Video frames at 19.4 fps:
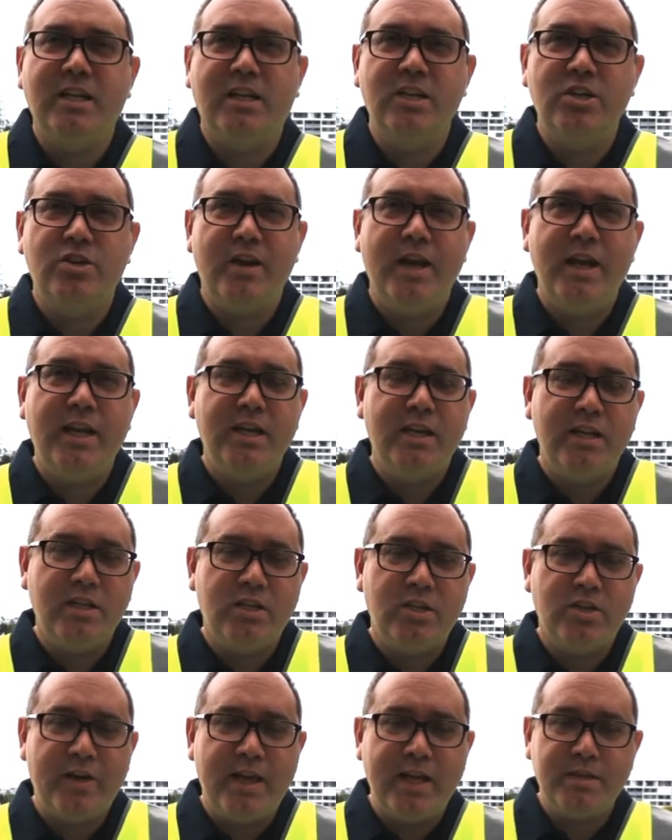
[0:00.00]
the Container
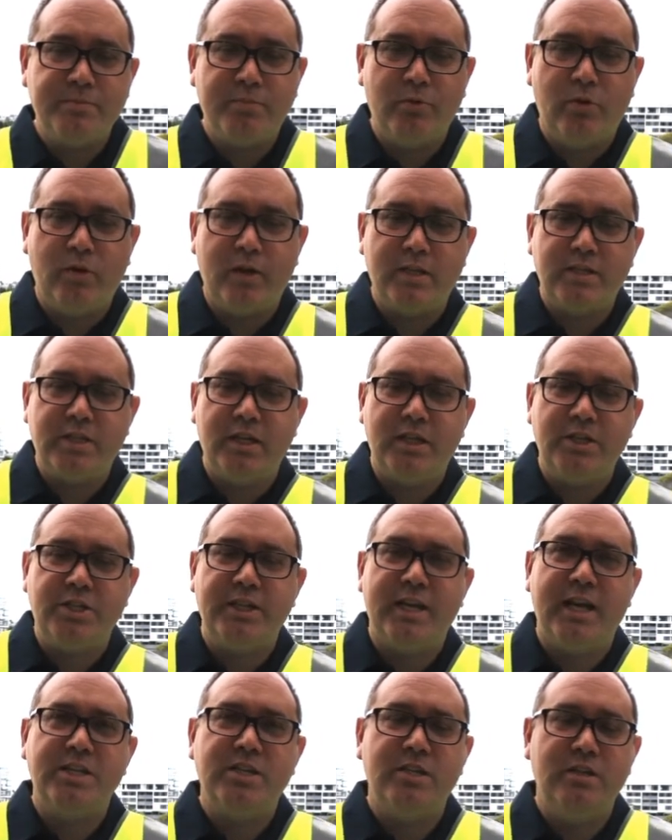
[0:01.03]
Transport
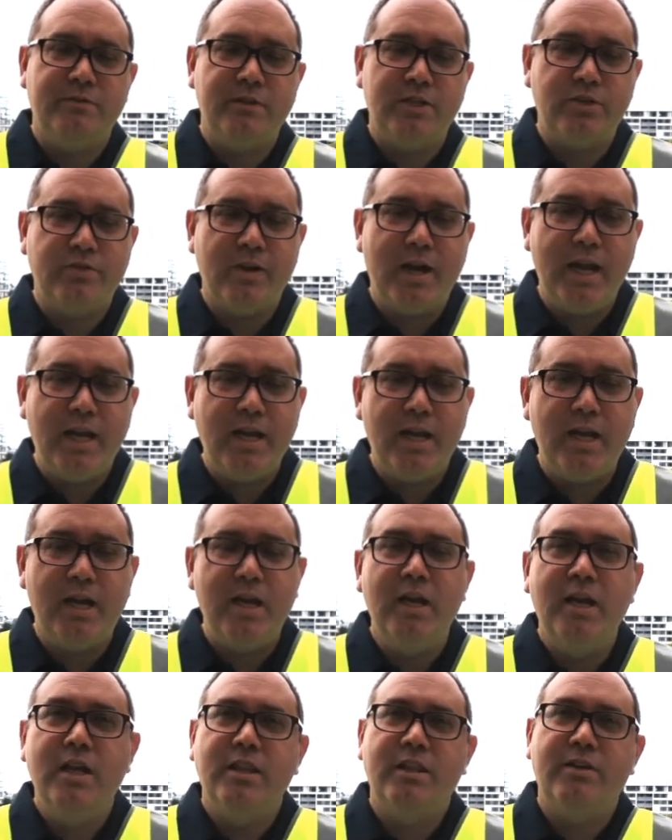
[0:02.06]
Association of Australia,